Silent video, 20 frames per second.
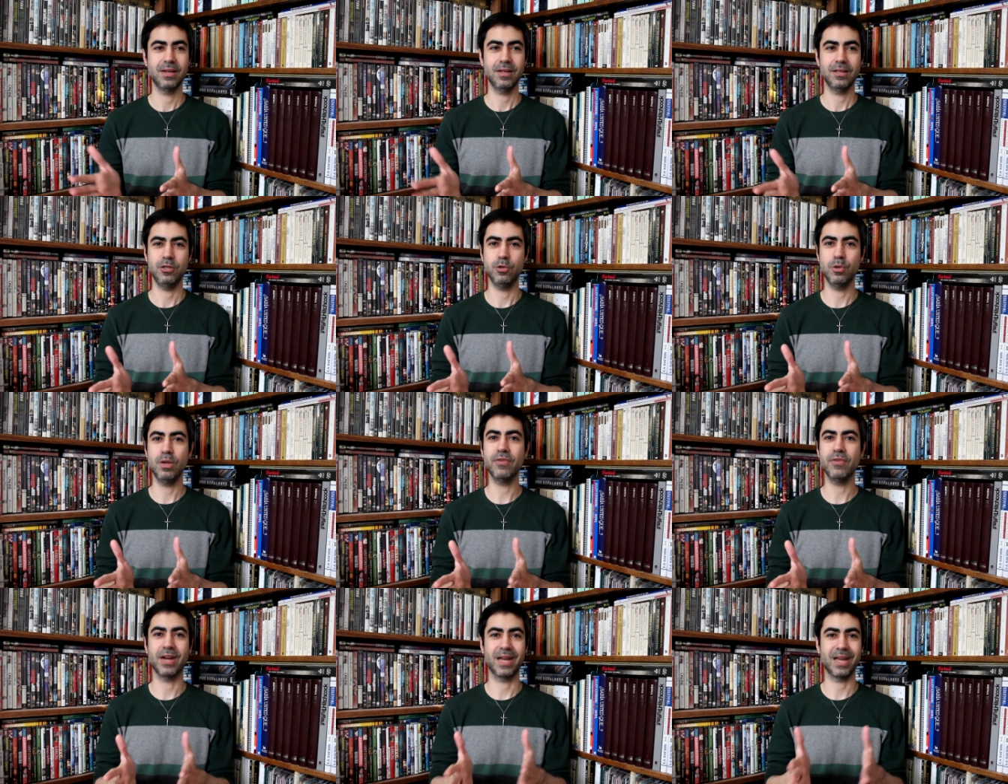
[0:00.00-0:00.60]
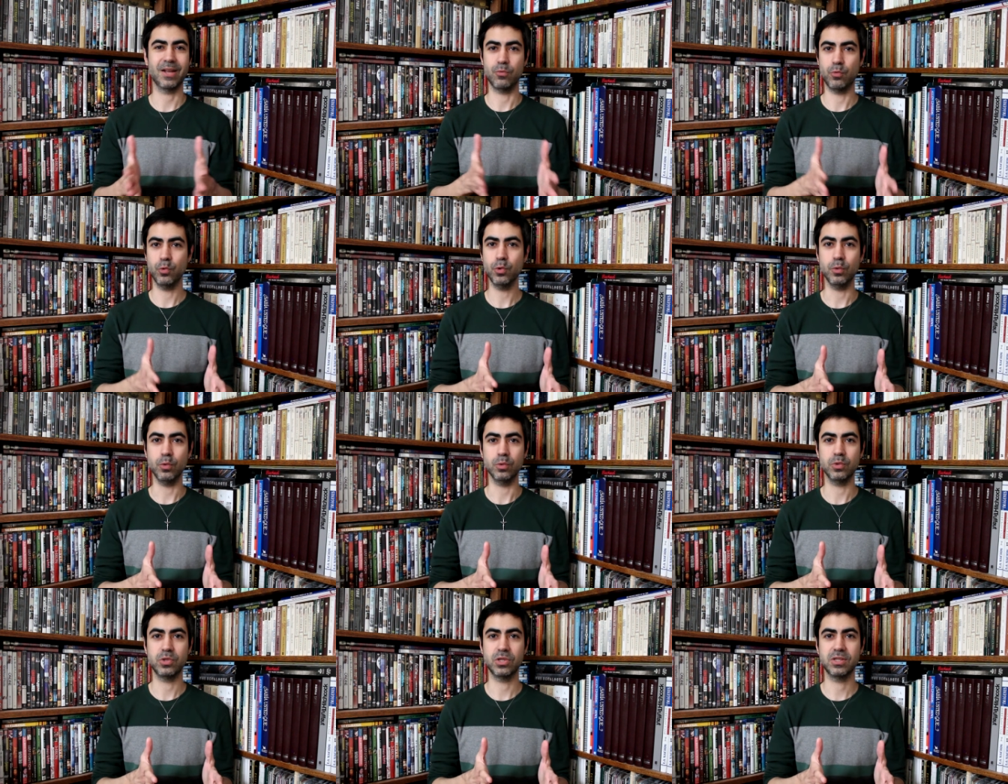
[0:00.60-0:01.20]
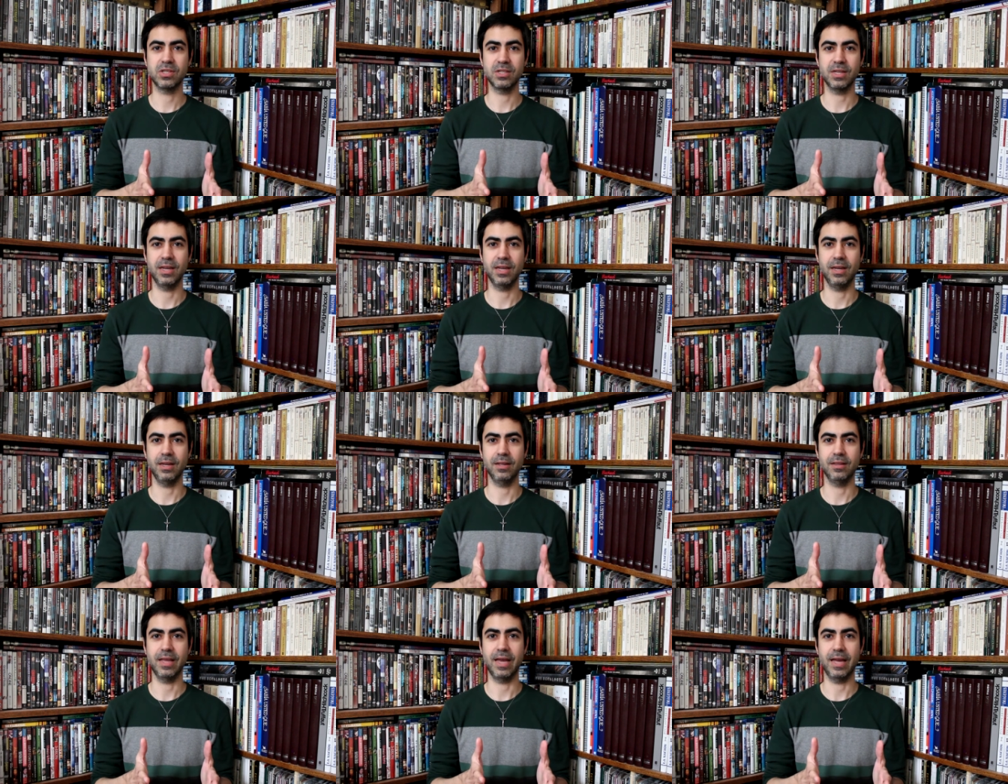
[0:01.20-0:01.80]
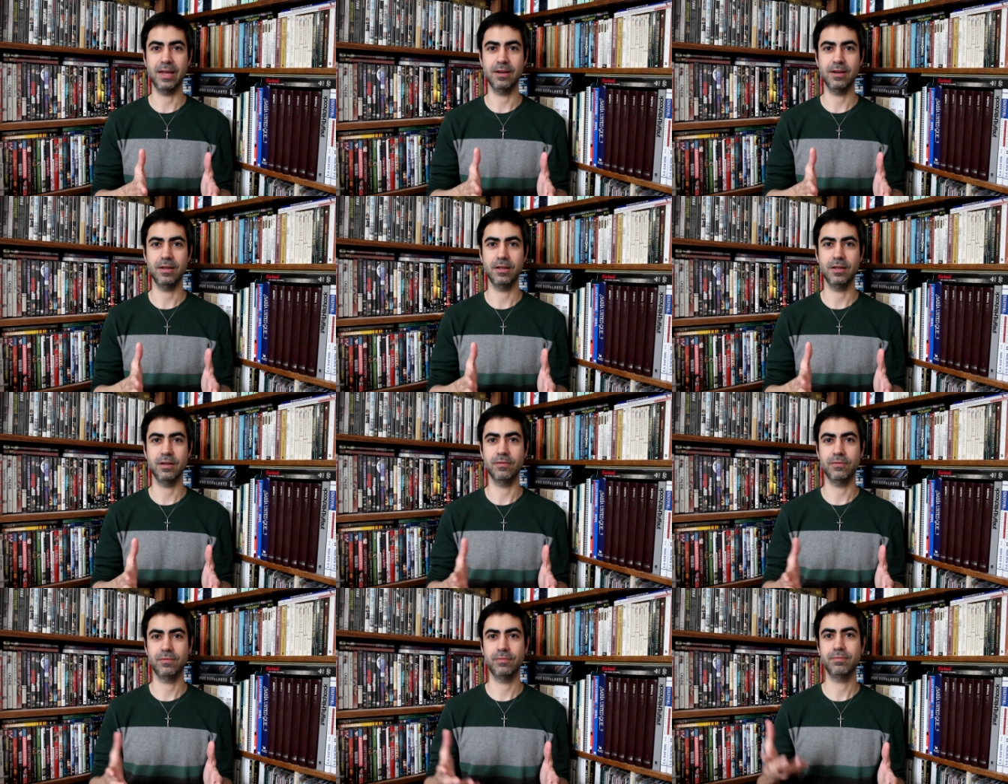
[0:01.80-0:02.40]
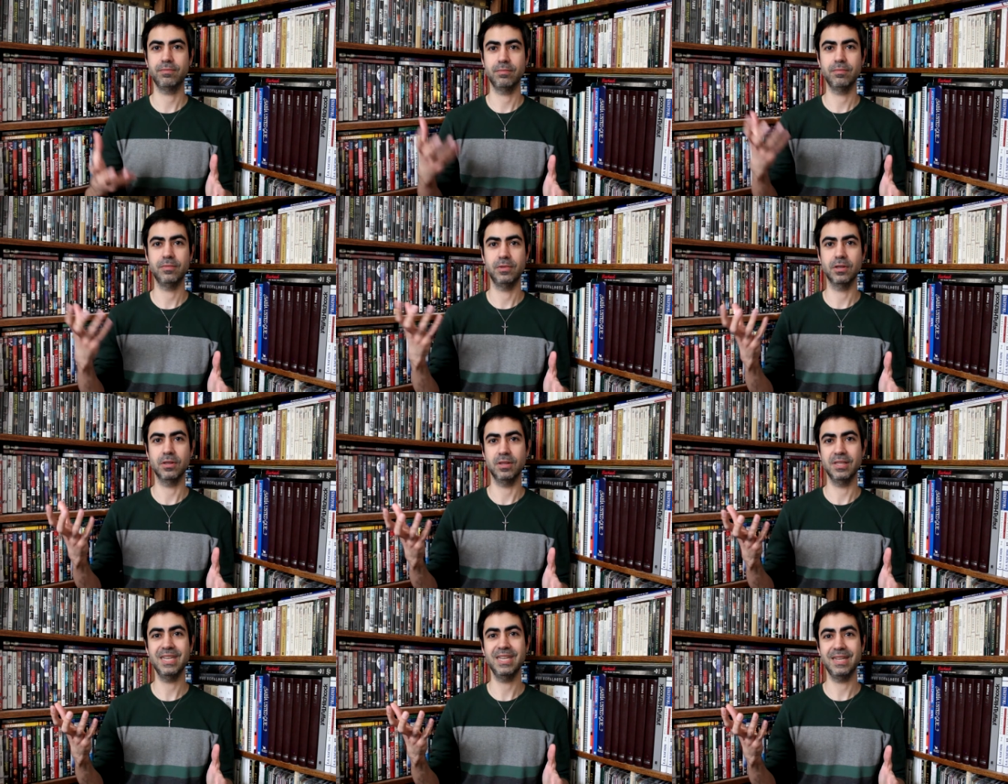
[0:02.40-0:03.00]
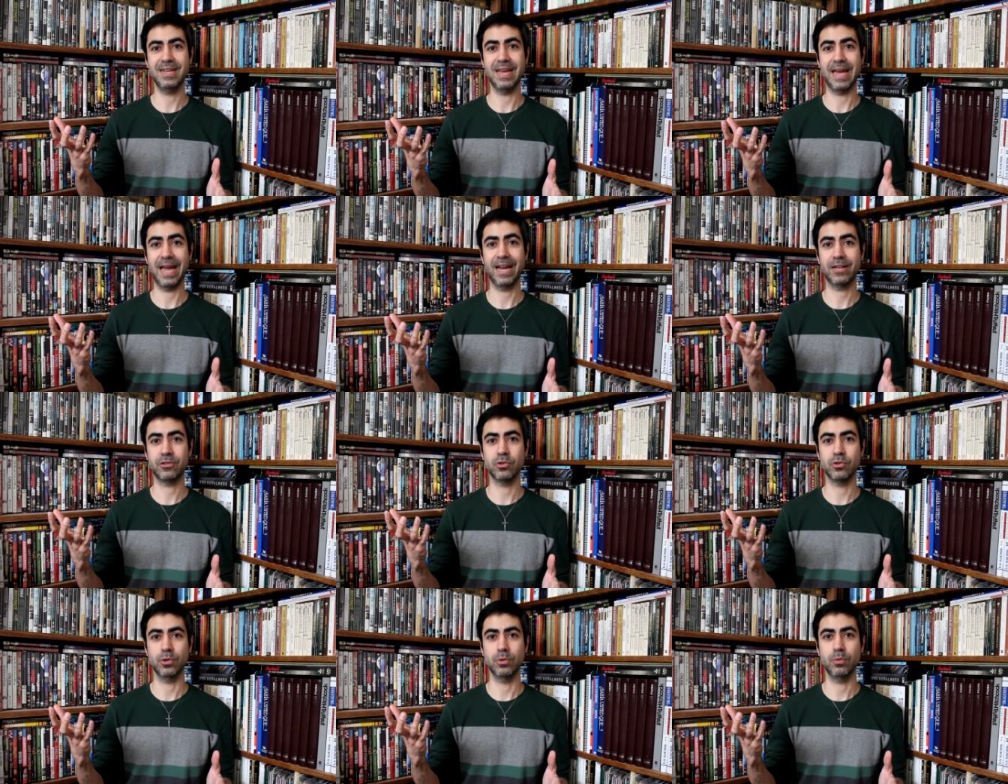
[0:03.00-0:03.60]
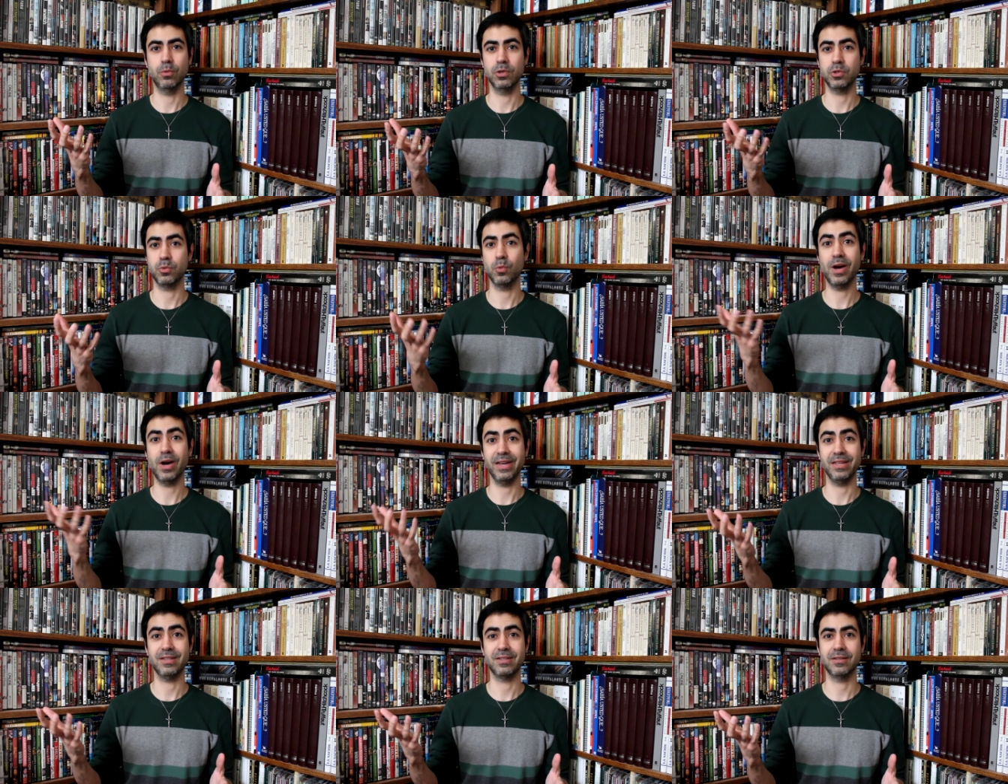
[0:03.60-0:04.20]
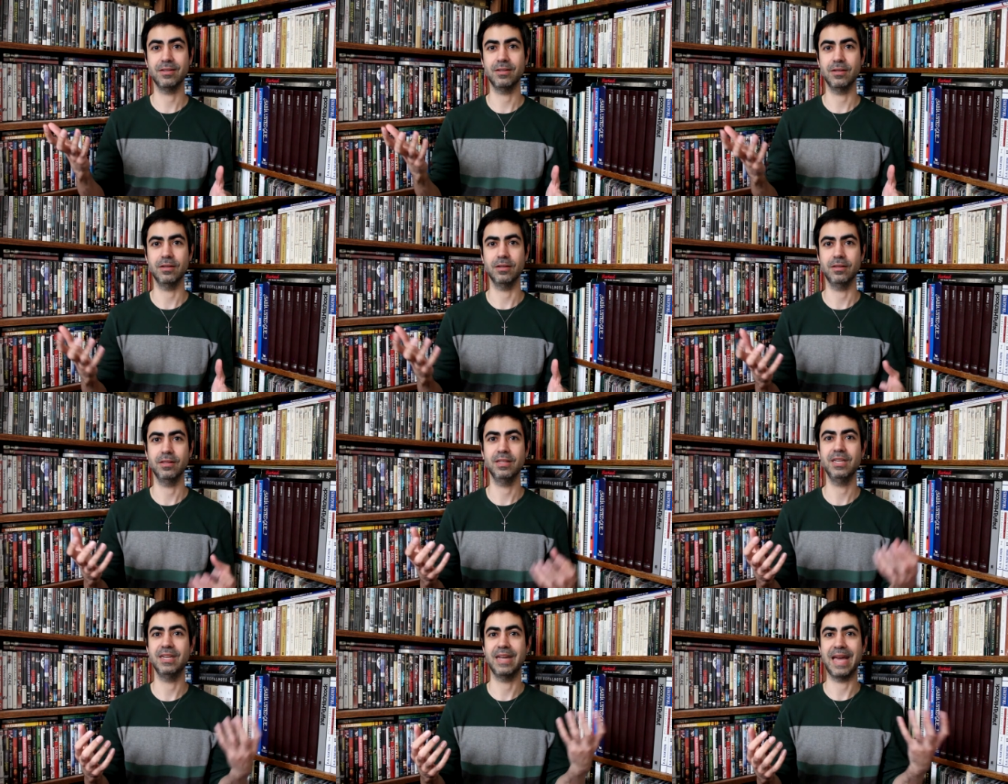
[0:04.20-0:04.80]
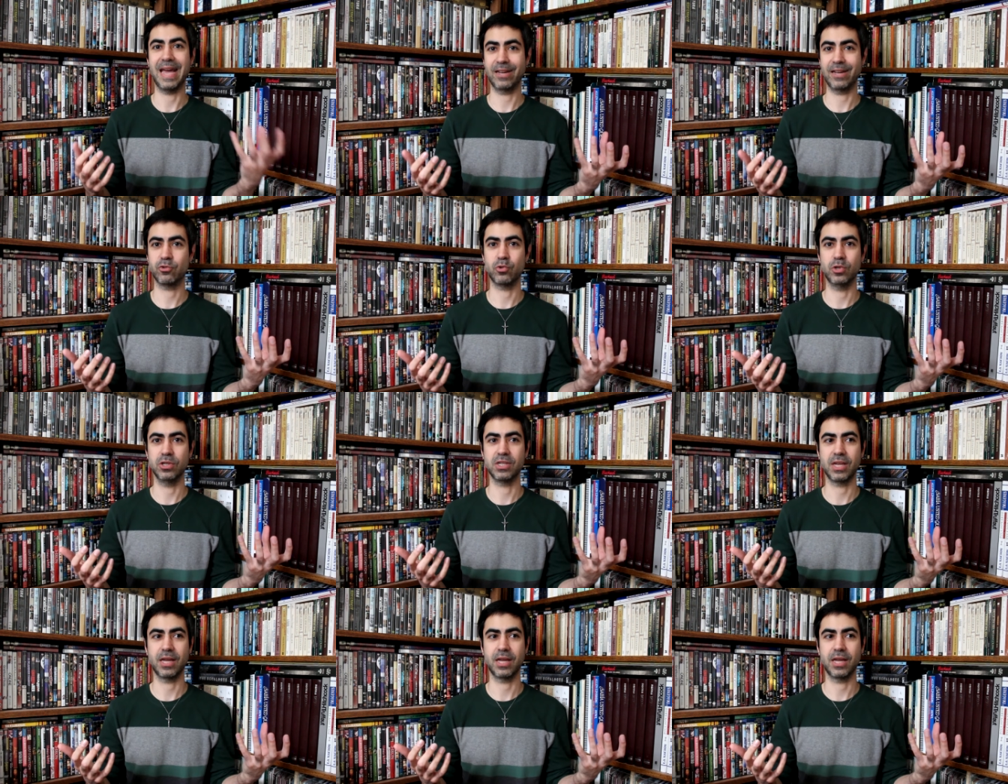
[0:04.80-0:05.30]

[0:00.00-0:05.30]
you even had rules saying that if the lead actor was white, the lead actress